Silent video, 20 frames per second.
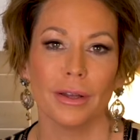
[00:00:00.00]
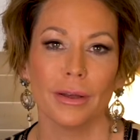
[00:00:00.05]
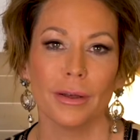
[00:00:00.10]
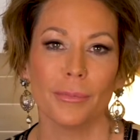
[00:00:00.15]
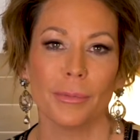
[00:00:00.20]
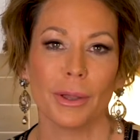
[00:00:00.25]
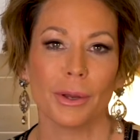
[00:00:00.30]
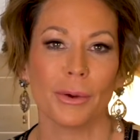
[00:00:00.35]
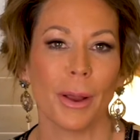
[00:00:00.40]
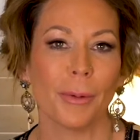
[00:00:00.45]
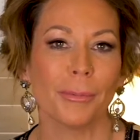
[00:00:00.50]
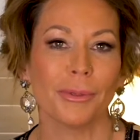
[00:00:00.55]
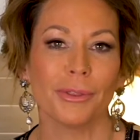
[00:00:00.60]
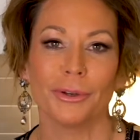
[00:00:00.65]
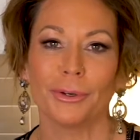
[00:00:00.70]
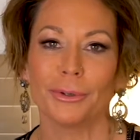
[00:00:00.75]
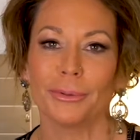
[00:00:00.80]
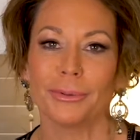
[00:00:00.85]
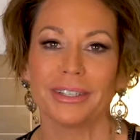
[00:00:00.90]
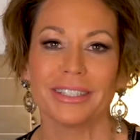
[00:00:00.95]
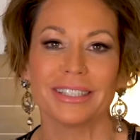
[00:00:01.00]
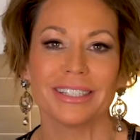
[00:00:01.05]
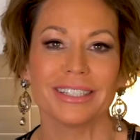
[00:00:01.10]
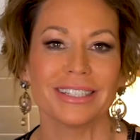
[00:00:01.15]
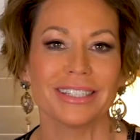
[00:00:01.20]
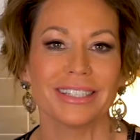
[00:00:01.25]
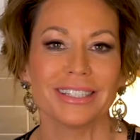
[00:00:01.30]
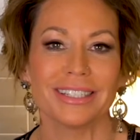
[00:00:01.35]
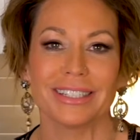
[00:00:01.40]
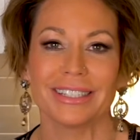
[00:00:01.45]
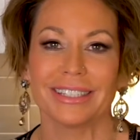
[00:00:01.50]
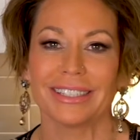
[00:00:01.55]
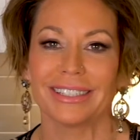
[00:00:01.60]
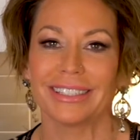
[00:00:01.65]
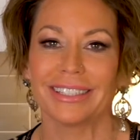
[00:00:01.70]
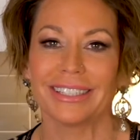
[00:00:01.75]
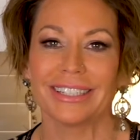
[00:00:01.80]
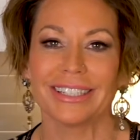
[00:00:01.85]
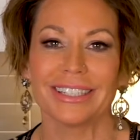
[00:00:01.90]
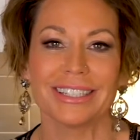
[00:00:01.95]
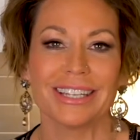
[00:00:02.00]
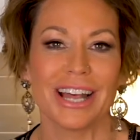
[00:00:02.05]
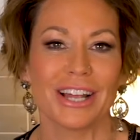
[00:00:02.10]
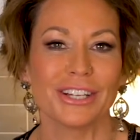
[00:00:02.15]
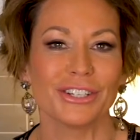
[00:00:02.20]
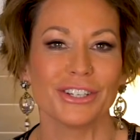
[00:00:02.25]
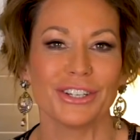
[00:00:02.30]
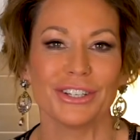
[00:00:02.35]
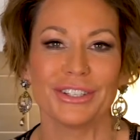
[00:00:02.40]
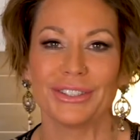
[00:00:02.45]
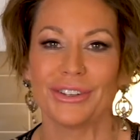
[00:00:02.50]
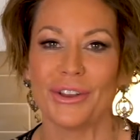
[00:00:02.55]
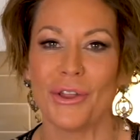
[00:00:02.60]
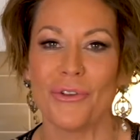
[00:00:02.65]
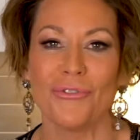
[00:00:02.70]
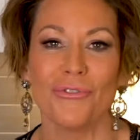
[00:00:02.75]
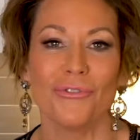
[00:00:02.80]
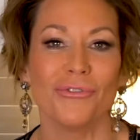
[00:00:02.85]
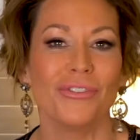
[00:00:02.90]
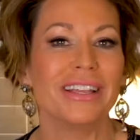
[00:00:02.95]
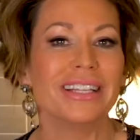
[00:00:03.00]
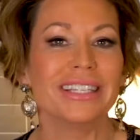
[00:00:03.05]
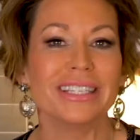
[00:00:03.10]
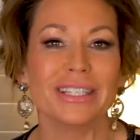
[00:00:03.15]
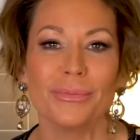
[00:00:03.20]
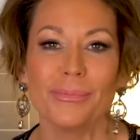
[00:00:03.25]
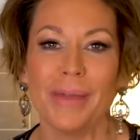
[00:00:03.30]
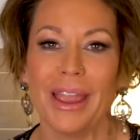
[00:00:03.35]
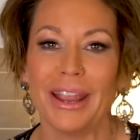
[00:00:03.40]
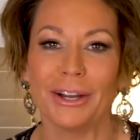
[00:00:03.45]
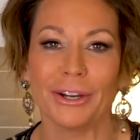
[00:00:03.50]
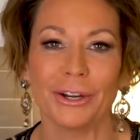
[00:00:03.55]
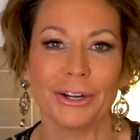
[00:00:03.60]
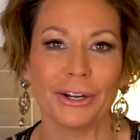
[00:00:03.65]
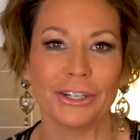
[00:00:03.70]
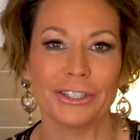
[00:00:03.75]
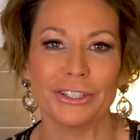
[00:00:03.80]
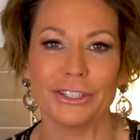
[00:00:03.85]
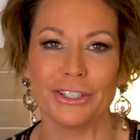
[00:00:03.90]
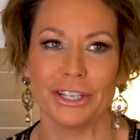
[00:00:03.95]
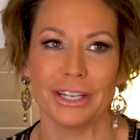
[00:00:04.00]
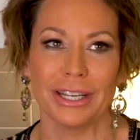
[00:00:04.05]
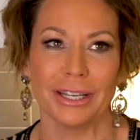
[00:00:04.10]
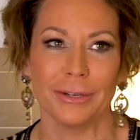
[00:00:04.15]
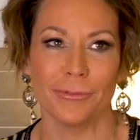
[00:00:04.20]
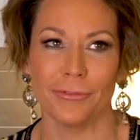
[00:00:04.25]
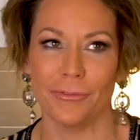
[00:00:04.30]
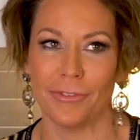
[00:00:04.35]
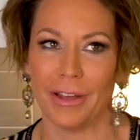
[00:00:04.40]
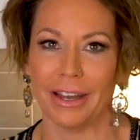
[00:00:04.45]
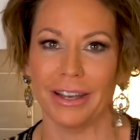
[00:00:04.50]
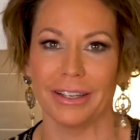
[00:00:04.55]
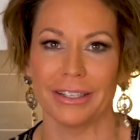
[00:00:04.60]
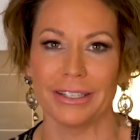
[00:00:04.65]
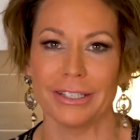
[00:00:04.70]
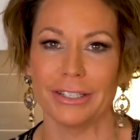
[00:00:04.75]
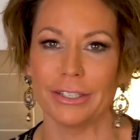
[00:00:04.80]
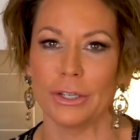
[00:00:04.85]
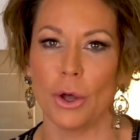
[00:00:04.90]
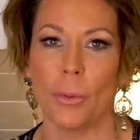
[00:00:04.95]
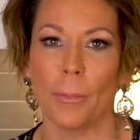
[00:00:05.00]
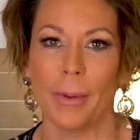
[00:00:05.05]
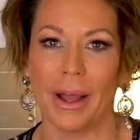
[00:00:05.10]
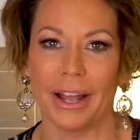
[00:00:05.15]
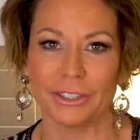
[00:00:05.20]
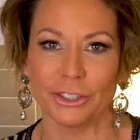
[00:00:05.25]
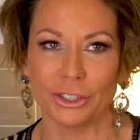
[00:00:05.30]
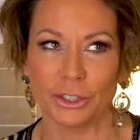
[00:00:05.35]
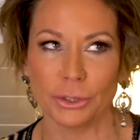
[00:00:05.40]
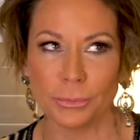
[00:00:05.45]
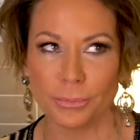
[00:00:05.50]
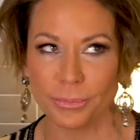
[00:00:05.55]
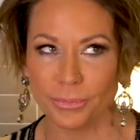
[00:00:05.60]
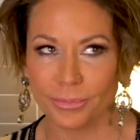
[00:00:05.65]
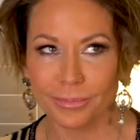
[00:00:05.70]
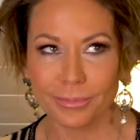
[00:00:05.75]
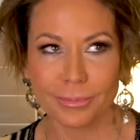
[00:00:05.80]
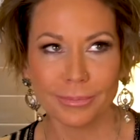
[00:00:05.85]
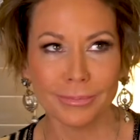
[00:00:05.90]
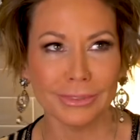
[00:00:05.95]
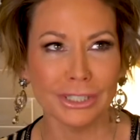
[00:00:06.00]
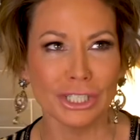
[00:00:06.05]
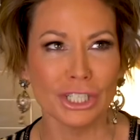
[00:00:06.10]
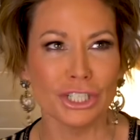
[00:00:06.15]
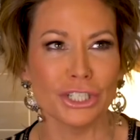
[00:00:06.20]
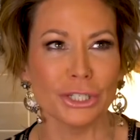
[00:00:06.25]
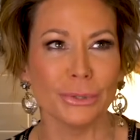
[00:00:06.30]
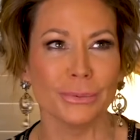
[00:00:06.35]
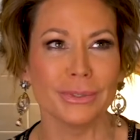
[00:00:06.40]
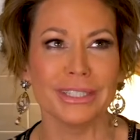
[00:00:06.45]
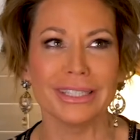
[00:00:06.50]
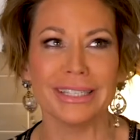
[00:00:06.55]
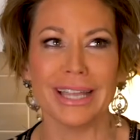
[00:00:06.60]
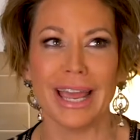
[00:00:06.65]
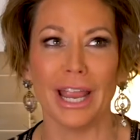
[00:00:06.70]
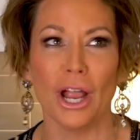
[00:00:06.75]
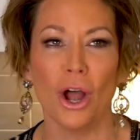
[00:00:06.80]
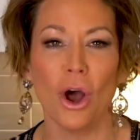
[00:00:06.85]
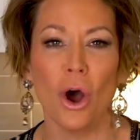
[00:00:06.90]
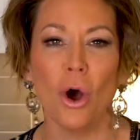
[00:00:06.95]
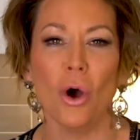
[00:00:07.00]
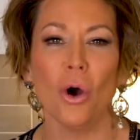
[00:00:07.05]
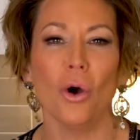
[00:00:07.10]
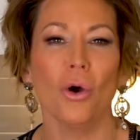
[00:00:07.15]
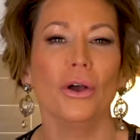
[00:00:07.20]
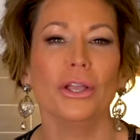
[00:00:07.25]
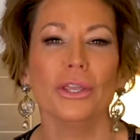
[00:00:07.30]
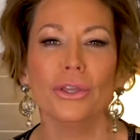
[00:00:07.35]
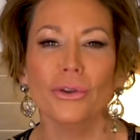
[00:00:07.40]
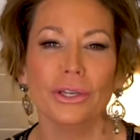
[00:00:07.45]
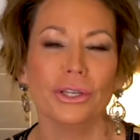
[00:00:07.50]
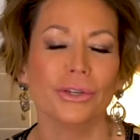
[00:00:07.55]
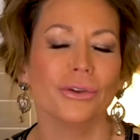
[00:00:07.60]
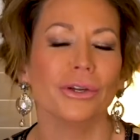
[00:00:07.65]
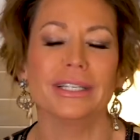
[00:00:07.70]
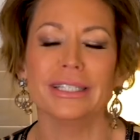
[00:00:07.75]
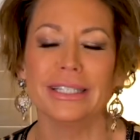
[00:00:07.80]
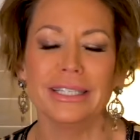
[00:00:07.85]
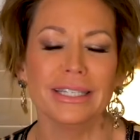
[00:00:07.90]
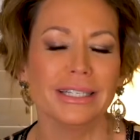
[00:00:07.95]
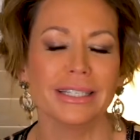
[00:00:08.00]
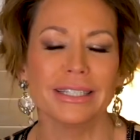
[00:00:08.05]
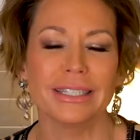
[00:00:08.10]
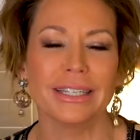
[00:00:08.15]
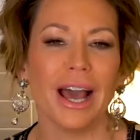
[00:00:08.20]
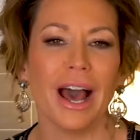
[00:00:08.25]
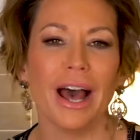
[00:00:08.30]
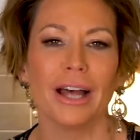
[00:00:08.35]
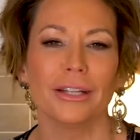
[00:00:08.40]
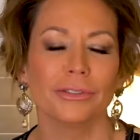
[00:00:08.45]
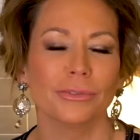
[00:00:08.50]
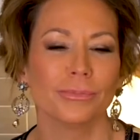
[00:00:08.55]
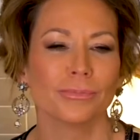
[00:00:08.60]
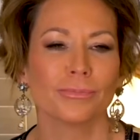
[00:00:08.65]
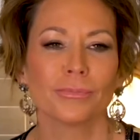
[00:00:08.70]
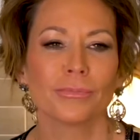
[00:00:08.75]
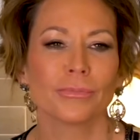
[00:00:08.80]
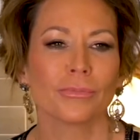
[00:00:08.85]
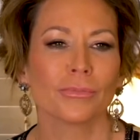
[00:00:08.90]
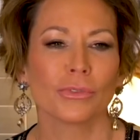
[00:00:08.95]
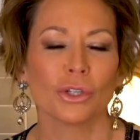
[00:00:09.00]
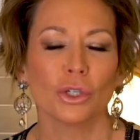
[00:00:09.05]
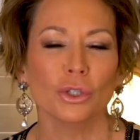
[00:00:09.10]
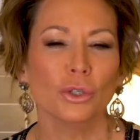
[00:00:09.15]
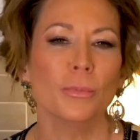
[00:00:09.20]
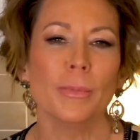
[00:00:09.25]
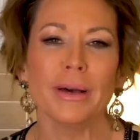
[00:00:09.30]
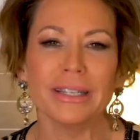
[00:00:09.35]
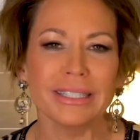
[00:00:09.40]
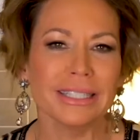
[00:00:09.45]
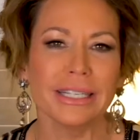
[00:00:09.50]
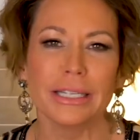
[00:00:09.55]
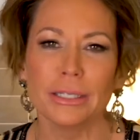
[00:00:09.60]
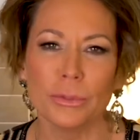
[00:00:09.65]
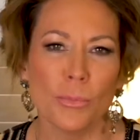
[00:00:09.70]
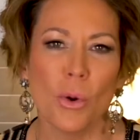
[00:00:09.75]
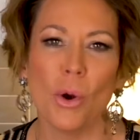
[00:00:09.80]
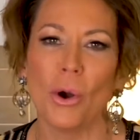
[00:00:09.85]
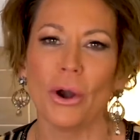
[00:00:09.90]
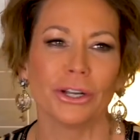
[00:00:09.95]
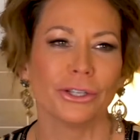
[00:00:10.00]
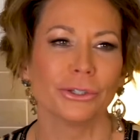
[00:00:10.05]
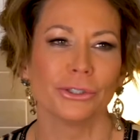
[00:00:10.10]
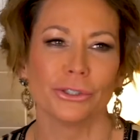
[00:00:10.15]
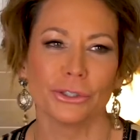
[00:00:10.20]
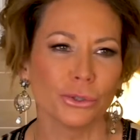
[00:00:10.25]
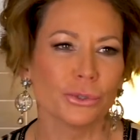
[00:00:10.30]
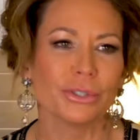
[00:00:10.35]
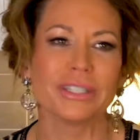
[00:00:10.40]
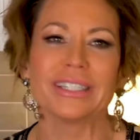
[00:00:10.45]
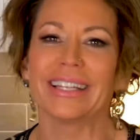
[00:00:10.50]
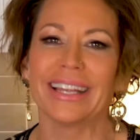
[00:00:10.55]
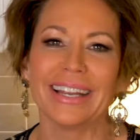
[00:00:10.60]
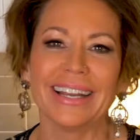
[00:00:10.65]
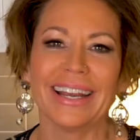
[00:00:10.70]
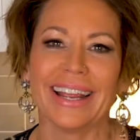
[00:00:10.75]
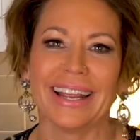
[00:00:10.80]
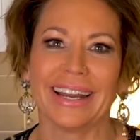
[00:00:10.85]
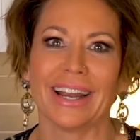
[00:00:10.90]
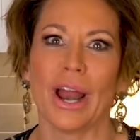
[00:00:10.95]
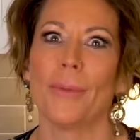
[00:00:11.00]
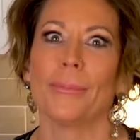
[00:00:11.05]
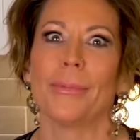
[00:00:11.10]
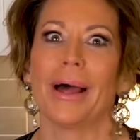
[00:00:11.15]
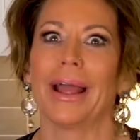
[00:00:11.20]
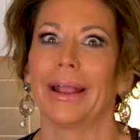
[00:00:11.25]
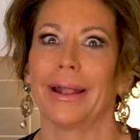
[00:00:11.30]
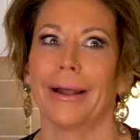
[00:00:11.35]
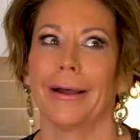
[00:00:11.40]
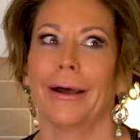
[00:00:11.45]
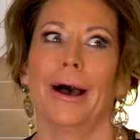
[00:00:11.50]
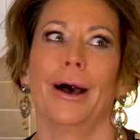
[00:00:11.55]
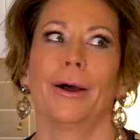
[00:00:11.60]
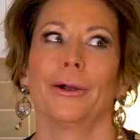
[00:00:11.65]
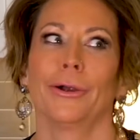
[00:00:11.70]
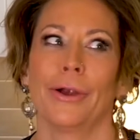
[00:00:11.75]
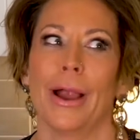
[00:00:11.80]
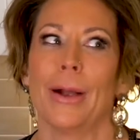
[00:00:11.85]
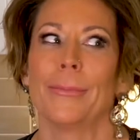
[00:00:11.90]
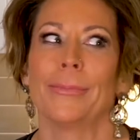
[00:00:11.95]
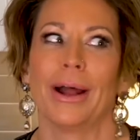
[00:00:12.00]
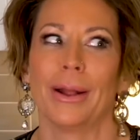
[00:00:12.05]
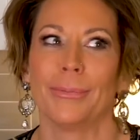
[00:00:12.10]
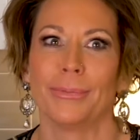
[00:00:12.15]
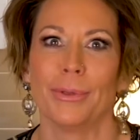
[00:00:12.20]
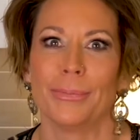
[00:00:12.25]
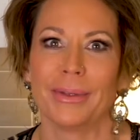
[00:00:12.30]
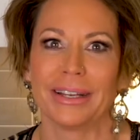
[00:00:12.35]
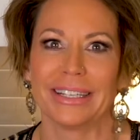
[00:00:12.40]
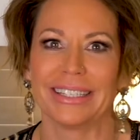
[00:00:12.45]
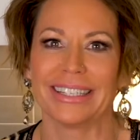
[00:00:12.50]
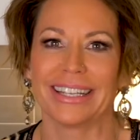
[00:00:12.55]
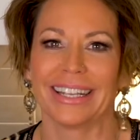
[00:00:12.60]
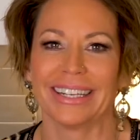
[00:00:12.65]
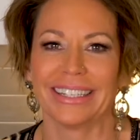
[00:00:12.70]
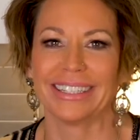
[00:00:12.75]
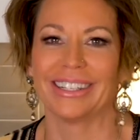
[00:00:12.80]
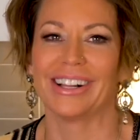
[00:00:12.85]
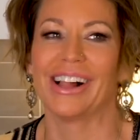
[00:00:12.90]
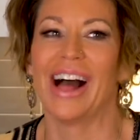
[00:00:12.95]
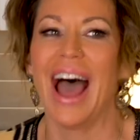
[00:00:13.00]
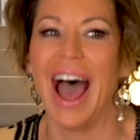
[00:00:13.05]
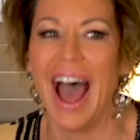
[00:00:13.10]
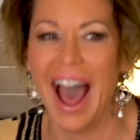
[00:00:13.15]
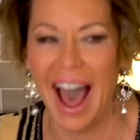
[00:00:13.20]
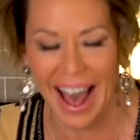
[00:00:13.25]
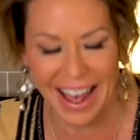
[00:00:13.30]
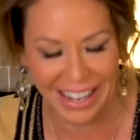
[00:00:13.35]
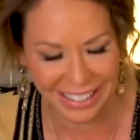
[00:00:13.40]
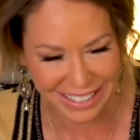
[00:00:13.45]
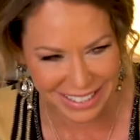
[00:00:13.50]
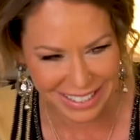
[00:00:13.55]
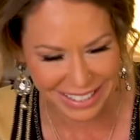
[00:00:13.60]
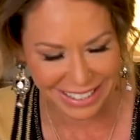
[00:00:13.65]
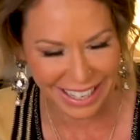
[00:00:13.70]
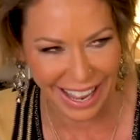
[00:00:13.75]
My grandmother was such a feast maker. She fed us so much. She would say, "Oh, you, you, Azinitska, you must eat more. You're too skinny." And I'm like, uh, "Grandma, I'm the biggest kid in class."